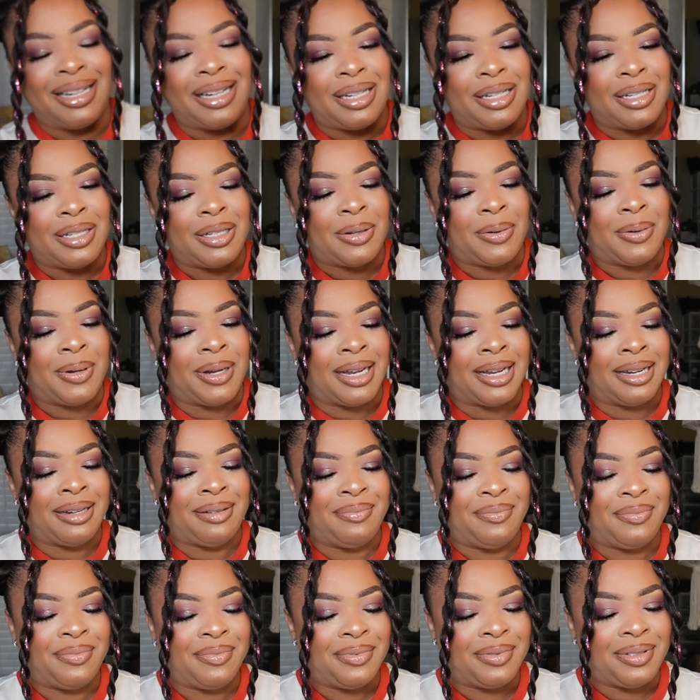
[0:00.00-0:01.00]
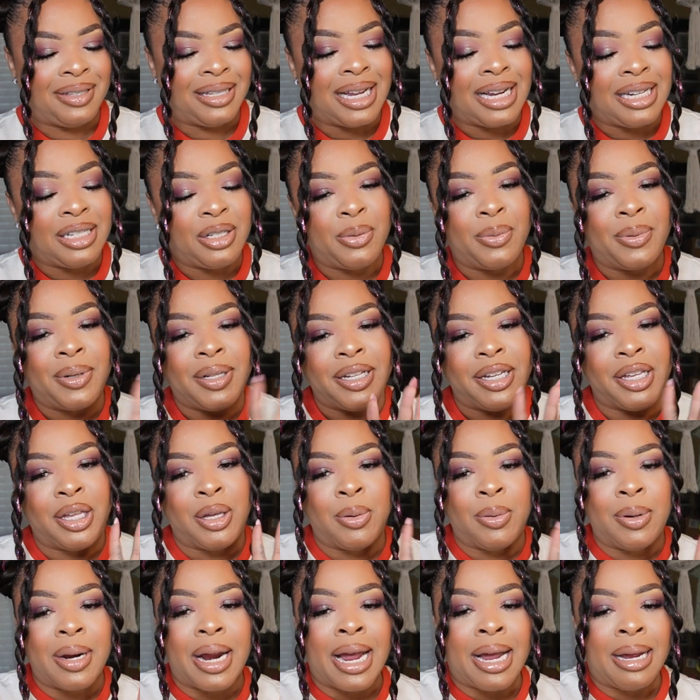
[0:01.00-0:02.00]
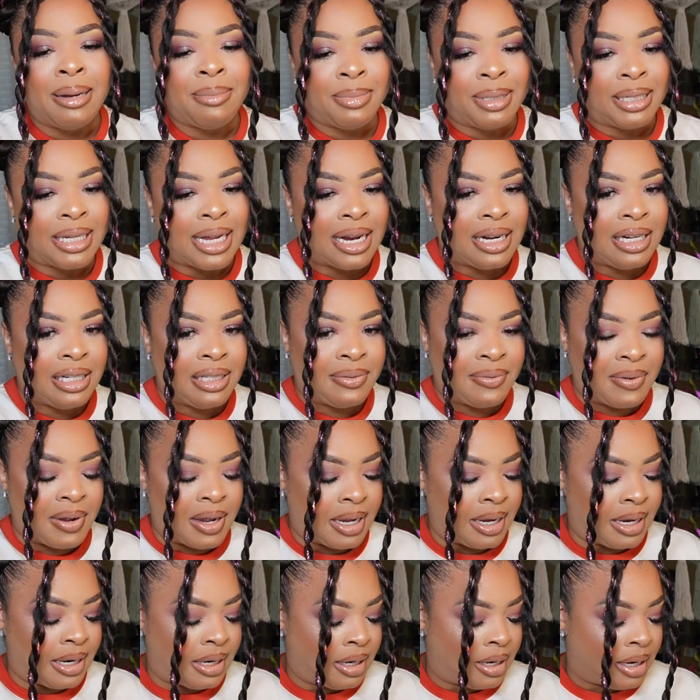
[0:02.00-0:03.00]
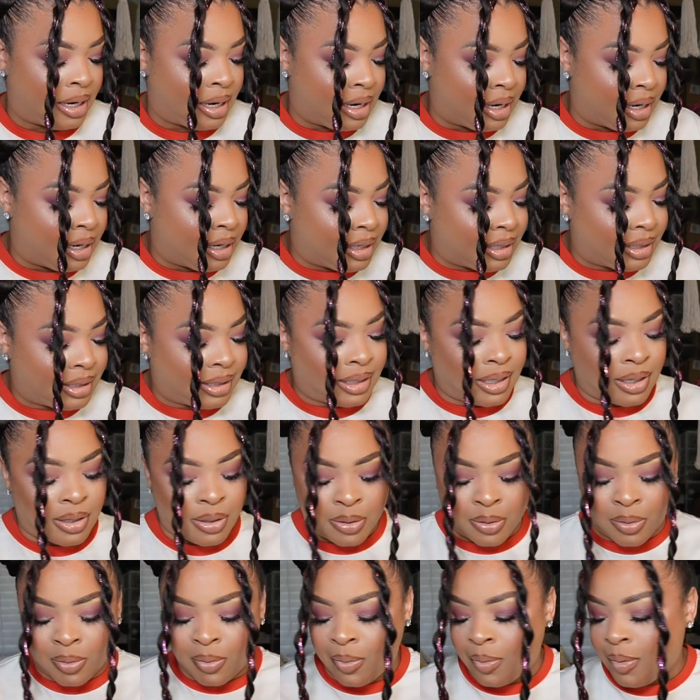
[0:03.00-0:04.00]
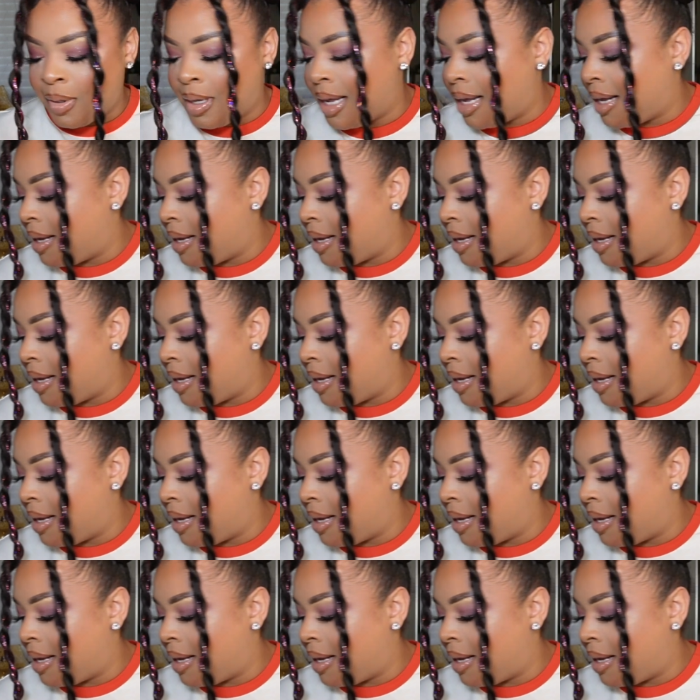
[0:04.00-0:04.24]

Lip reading: So yeah, that's really cute. I'm satisfied. So